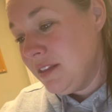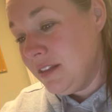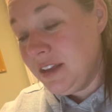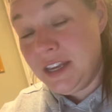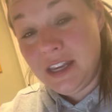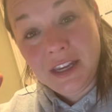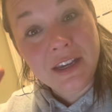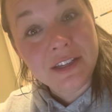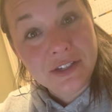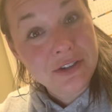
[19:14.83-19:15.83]
he
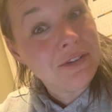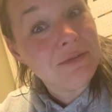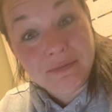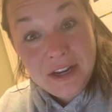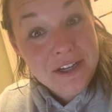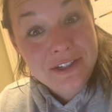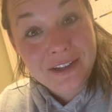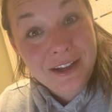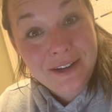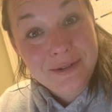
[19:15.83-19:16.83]
is your he's
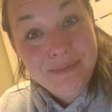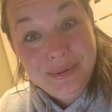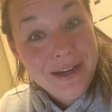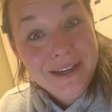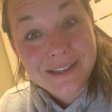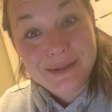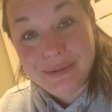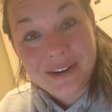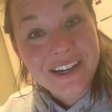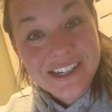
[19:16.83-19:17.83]
like your big
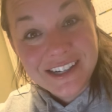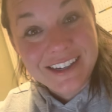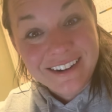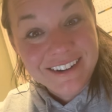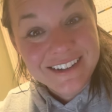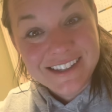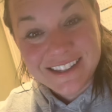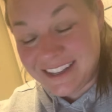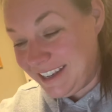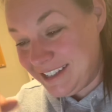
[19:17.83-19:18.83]
inspiration.
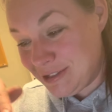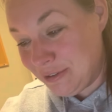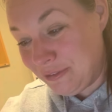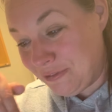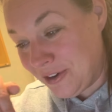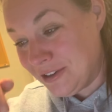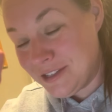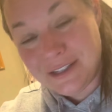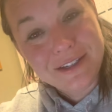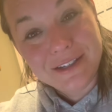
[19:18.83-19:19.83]
Honestly, he's your
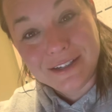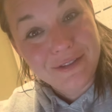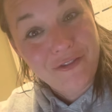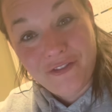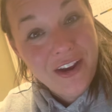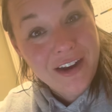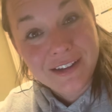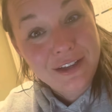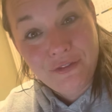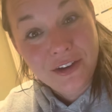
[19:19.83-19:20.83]
first
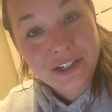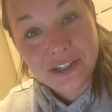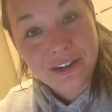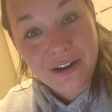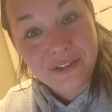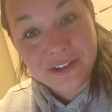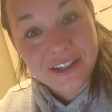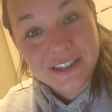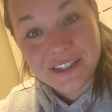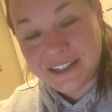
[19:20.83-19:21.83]
fantasy fiction
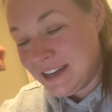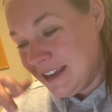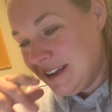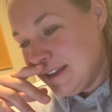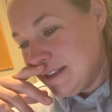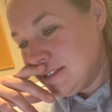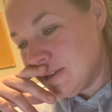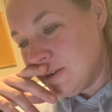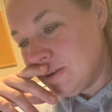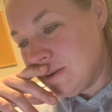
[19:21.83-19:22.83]
novelist.
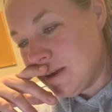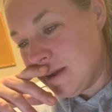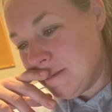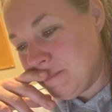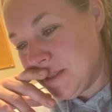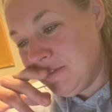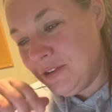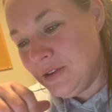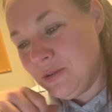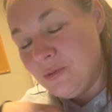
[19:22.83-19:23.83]
So um, if
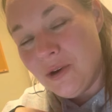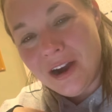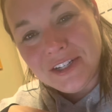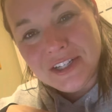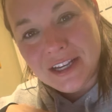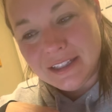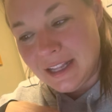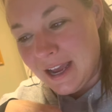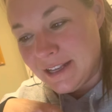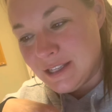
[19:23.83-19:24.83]
you watch that
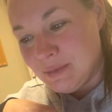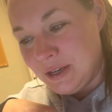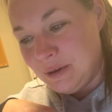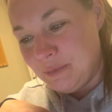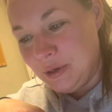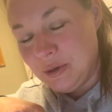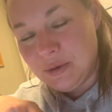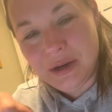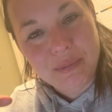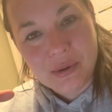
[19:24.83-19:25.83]
last minute book
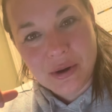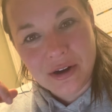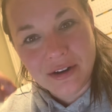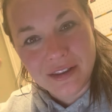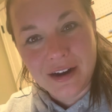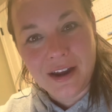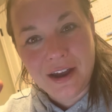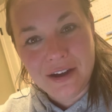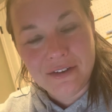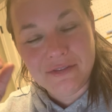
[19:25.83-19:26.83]
report that I
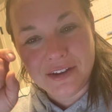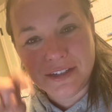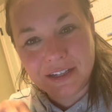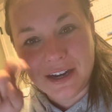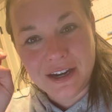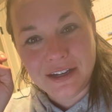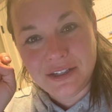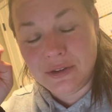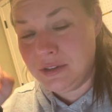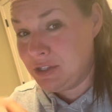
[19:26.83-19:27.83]
have a tie
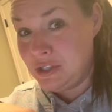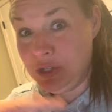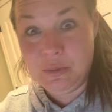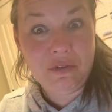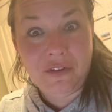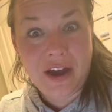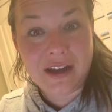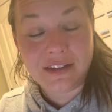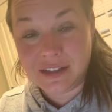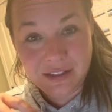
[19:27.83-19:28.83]
to, it's super
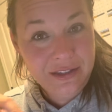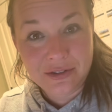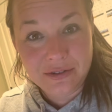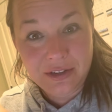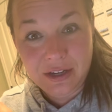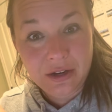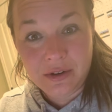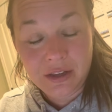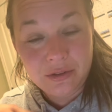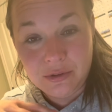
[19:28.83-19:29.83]
fast. Like it's literally
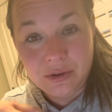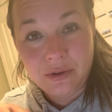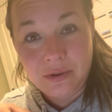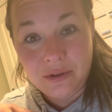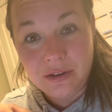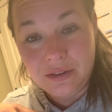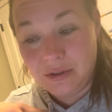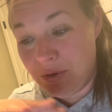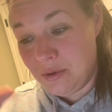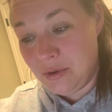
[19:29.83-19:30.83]
going through the
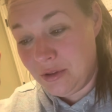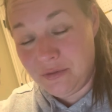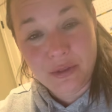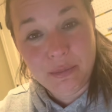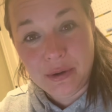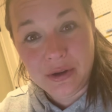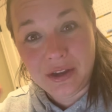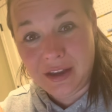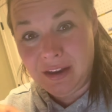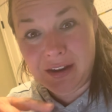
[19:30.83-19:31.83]
whole of the book
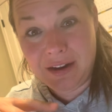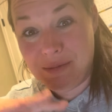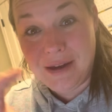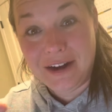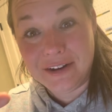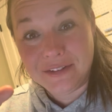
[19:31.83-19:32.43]
in a matter of